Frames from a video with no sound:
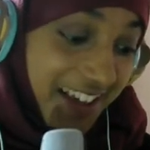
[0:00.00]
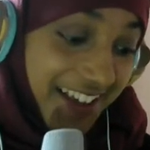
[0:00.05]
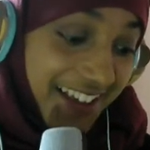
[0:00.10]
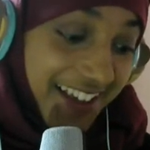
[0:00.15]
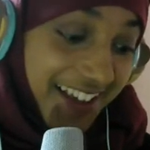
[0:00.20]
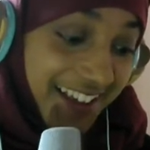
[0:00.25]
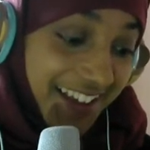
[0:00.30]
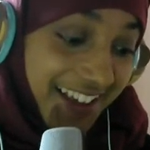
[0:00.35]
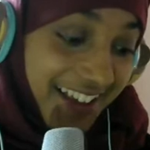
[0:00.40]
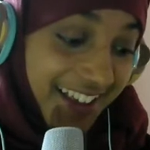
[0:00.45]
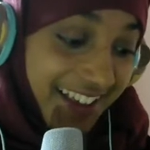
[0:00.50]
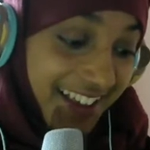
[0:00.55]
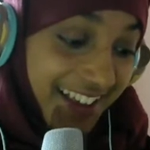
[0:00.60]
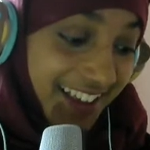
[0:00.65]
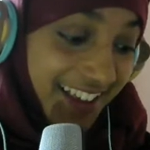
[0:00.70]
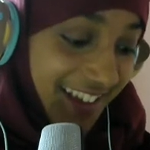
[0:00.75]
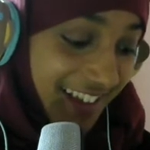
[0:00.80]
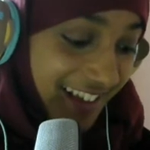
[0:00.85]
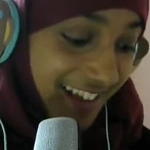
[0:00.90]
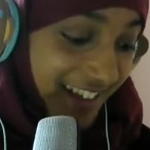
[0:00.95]
Hey,
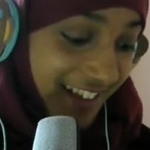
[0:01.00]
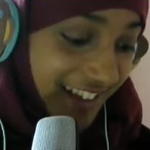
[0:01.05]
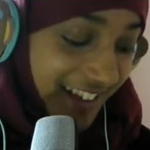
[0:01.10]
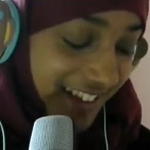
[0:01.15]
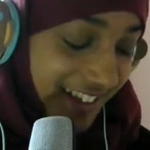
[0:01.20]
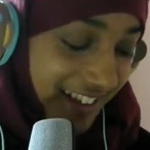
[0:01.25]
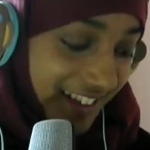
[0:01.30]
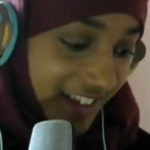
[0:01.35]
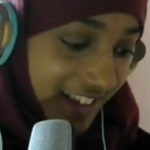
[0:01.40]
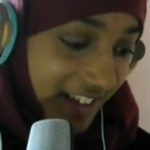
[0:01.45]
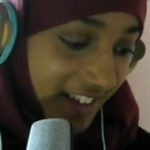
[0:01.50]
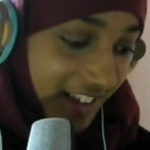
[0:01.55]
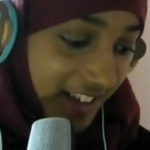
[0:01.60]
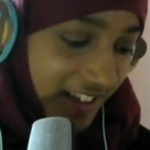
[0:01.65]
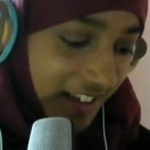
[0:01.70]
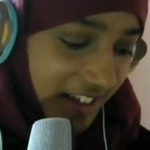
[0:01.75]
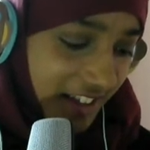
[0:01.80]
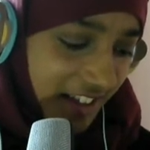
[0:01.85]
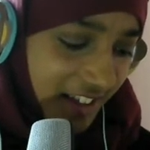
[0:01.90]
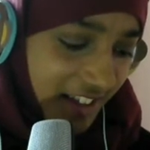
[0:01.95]
Weiss, what's uh,
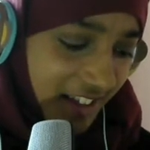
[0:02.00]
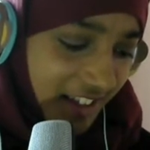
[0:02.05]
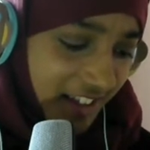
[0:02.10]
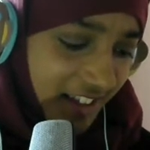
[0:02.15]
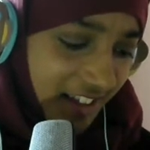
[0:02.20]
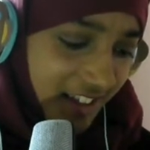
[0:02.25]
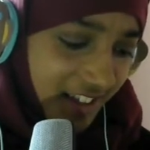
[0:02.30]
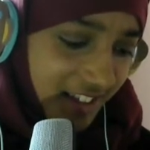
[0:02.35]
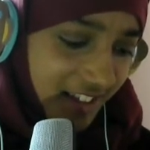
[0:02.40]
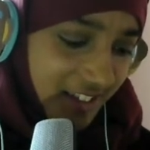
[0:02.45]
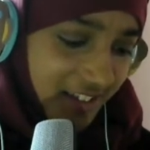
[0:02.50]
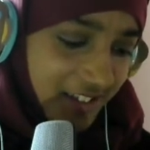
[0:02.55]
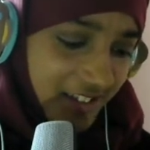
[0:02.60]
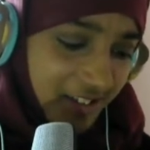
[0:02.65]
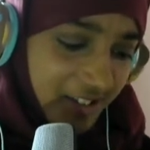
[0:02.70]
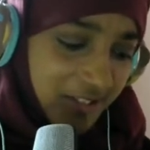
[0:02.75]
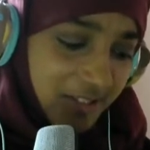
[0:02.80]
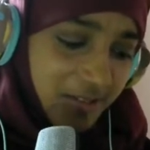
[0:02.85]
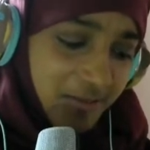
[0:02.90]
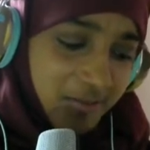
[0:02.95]
what's
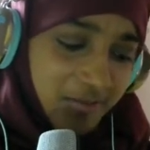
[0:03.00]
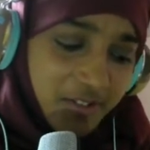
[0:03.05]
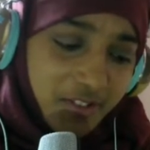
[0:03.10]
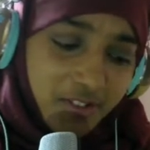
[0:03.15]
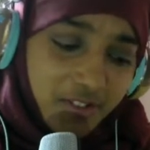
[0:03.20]
um, going on?